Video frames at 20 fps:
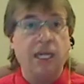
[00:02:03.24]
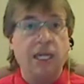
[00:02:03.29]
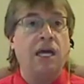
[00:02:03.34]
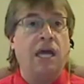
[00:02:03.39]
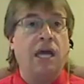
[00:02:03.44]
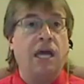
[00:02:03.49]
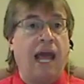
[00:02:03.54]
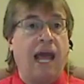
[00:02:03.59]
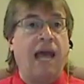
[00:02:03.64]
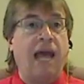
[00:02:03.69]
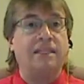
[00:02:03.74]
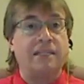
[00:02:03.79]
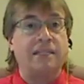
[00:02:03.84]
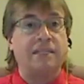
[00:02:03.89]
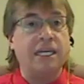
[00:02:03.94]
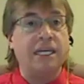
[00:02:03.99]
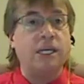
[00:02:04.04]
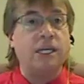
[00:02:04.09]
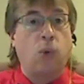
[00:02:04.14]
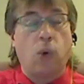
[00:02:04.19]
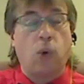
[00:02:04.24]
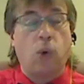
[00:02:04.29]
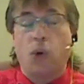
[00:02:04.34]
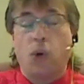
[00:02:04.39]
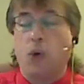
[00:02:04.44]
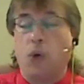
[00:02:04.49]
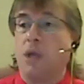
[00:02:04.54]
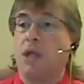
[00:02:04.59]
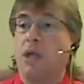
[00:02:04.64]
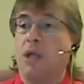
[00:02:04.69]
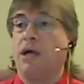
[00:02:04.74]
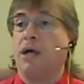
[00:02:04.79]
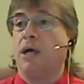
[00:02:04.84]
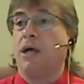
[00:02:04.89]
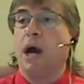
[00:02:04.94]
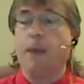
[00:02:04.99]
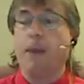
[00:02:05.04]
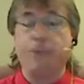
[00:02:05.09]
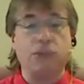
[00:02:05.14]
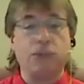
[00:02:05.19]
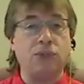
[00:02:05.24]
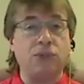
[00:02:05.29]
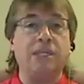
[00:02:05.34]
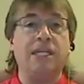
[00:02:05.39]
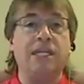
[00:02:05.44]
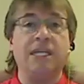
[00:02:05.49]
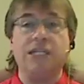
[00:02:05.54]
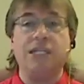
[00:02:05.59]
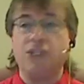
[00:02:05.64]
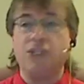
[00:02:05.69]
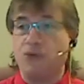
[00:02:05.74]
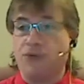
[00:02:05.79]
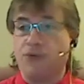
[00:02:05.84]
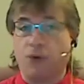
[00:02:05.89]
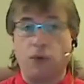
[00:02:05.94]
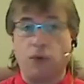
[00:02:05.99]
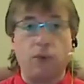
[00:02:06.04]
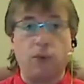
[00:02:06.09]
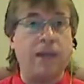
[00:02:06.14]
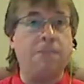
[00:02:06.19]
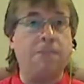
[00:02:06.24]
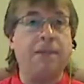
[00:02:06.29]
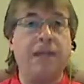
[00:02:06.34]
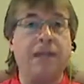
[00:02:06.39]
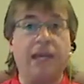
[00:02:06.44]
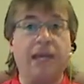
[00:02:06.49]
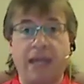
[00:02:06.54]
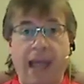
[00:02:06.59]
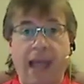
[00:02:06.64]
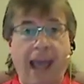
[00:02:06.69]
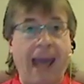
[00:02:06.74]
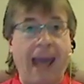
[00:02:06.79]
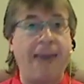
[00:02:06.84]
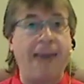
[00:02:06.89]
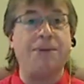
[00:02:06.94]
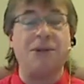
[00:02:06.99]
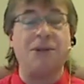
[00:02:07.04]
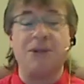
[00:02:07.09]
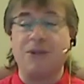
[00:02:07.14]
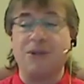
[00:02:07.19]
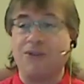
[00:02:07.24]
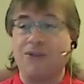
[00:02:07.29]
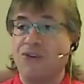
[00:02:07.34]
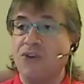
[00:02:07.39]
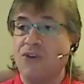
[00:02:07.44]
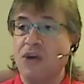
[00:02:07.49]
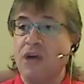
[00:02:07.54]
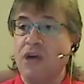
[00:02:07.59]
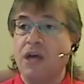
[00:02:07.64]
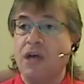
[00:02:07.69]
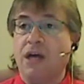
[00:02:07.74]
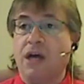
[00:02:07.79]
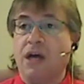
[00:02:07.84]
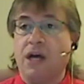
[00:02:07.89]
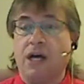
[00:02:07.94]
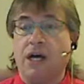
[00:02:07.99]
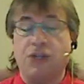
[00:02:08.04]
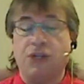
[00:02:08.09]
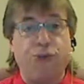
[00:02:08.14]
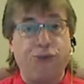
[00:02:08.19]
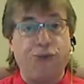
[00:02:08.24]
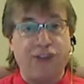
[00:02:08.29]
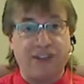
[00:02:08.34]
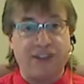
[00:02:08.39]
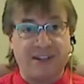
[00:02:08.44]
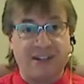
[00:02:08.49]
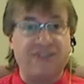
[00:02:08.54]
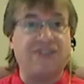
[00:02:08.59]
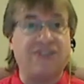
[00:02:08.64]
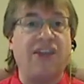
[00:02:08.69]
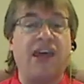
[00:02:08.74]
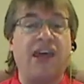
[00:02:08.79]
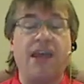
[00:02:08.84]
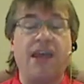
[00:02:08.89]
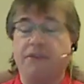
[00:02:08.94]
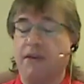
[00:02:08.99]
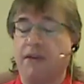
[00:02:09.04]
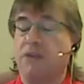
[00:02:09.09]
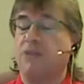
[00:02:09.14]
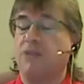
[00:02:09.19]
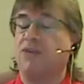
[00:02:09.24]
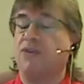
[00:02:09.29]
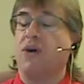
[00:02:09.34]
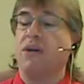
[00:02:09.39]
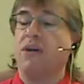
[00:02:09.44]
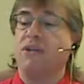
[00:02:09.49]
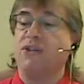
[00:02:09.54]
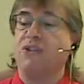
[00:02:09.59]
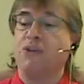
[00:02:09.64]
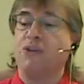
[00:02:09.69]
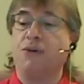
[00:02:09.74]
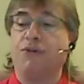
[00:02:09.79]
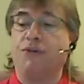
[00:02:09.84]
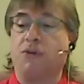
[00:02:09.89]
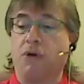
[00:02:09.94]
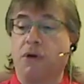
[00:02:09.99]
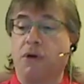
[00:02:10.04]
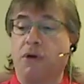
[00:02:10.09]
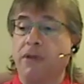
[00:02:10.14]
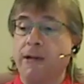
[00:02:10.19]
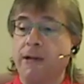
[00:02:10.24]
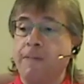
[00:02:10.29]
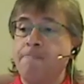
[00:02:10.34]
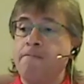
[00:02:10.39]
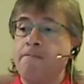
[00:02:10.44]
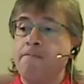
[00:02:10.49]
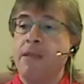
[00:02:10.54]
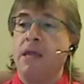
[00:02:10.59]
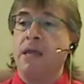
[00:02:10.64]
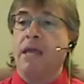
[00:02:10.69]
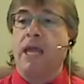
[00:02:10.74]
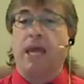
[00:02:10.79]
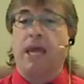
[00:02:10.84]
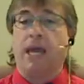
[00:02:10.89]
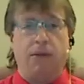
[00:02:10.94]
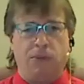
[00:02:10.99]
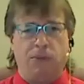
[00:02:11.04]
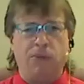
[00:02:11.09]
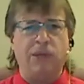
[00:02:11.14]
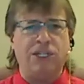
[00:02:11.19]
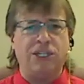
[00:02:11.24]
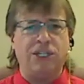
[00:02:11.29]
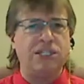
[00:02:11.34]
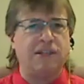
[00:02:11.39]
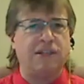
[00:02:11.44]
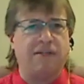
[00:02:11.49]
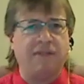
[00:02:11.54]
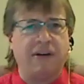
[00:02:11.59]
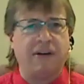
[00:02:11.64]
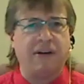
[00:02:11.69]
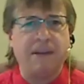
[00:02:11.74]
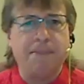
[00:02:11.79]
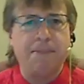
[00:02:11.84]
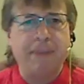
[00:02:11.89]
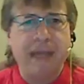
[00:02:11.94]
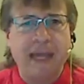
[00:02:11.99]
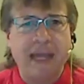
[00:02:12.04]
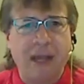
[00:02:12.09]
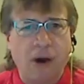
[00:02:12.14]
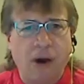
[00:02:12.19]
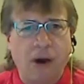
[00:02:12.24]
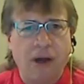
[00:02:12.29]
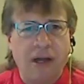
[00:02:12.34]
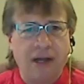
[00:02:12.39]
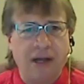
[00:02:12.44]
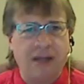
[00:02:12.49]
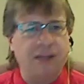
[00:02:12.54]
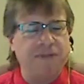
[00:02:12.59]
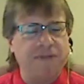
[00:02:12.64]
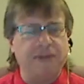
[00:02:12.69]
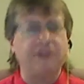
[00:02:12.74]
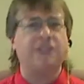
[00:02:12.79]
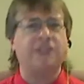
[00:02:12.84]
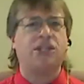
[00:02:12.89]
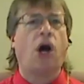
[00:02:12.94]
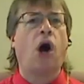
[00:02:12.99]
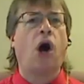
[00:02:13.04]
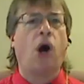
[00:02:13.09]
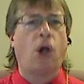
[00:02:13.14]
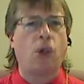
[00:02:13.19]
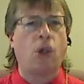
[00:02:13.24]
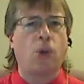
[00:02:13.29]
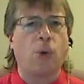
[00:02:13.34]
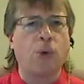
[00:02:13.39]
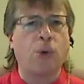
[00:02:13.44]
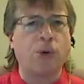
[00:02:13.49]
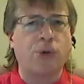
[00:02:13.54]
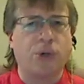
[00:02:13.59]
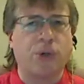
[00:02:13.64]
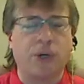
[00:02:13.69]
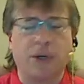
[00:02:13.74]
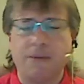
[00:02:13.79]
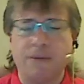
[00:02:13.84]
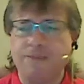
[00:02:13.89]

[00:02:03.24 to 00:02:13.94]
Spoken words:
has equal opportunities for well-being, happiness, to feel safe, and so on and so forth, which is a very big, a very tall order.